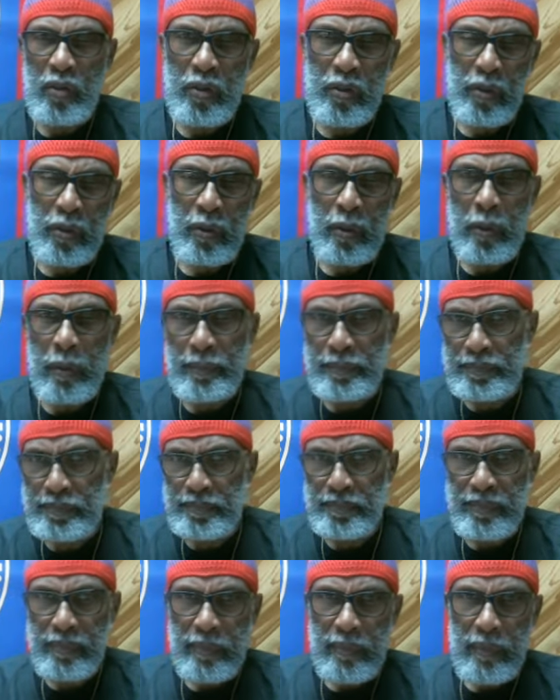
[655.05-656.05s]
to
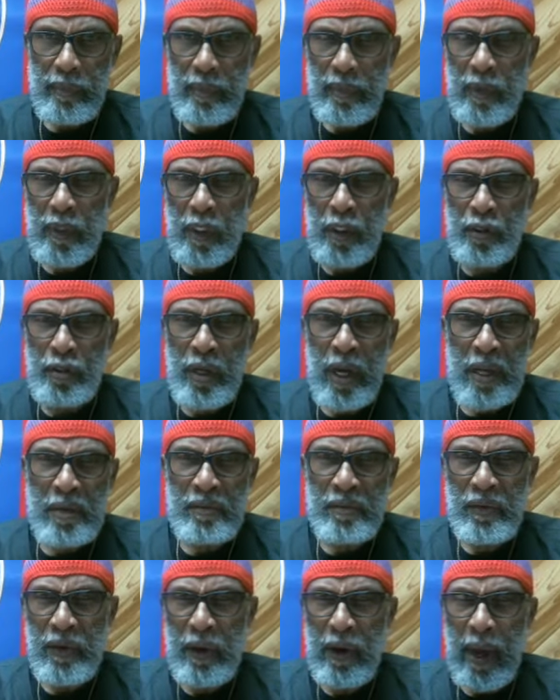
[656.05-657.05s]
trying to
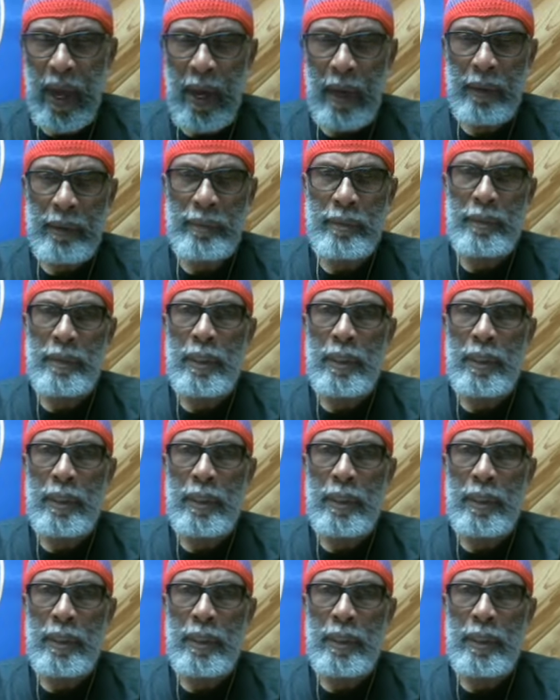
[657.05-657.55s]
figure out,